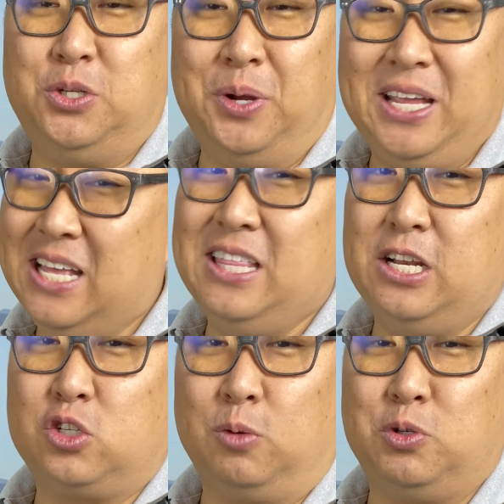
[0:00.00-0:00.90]
it in the
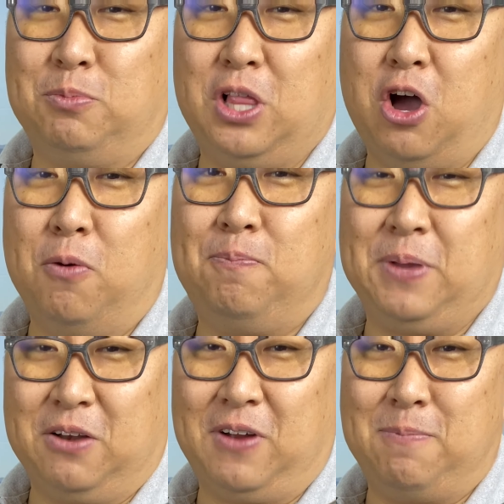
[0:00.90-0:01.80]
description below.
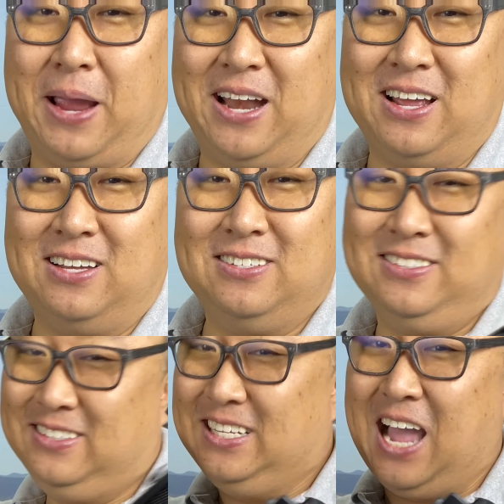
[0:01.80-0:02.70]
Peter von Panda,
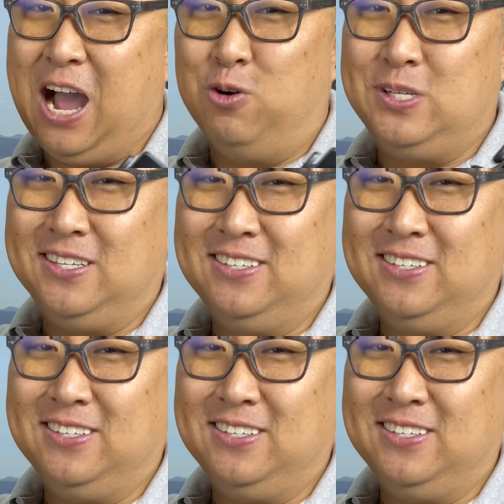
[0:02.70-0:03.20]
out.